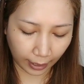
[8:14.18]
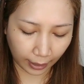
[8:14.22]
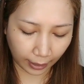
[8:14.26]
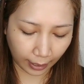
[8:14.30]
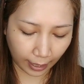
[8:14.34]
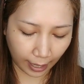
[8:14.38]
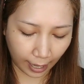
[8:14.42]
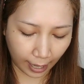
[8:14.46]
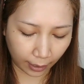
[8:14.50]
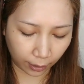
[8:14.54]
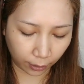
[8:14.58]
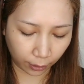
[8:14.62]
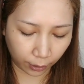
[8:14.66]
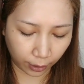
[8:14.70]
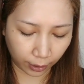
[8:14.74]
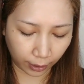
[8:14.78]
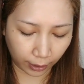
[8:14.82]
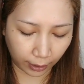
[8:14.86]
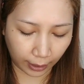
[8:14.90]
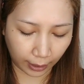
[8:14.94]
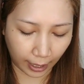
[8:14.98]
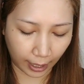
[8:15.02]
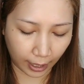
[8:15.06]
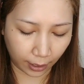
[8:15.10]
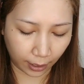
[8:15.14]
Tin can
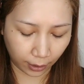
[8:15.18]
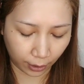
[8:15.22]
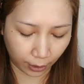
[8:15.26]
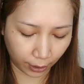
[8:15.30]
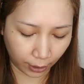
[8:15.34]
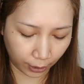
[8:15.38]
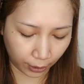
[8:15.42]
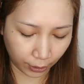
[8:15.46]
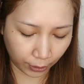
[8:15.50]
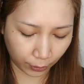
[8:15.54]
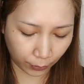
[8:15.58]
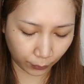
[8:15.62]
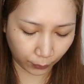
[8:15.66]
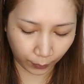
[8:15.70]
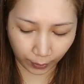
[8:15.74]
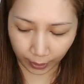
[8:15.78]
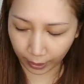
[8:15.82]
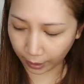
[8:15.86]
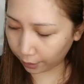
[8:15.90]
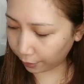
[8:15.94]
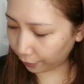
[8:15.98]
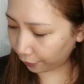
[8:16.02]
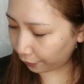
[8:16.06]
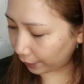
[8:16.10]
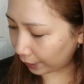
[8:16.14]
containers
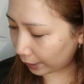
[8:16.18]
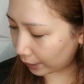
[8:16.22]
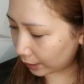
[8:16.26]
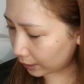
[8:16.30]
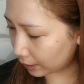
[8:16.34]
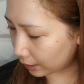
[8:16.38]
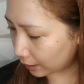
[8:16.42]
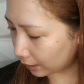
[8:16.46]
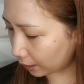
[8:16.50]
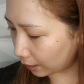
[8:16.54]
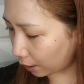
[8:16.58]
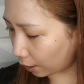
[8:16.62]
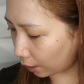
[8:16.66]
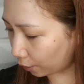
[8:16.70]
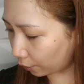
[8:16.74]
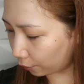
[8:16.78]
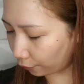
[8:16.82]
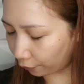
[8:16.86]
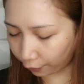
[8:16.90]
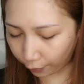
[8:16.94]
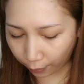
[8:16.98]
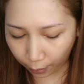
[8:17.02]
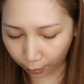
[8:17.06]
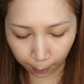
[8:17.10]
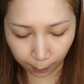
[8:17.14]
with a face
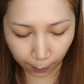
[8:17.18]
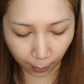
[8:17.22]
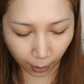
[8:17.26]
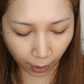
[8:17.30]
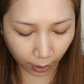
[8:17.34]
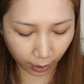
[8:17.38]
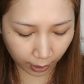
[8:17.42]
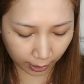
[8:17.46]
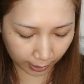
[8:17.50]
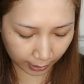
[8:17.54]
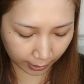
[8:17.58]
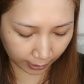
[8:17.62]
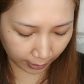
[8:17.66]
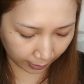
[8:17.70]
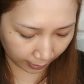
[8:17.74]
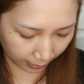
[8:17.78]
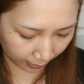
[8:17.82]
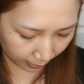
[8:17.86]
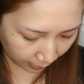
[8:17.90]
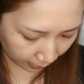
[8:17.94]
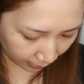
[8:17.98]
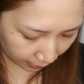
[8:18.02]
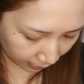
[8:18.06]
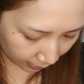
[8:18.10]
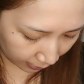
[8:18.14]
of
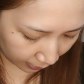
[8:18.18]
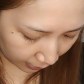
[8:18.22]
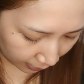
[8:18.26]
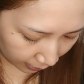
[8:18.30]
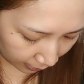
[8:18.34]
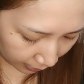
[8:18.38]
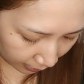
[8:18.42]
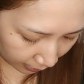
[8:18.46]
pugs.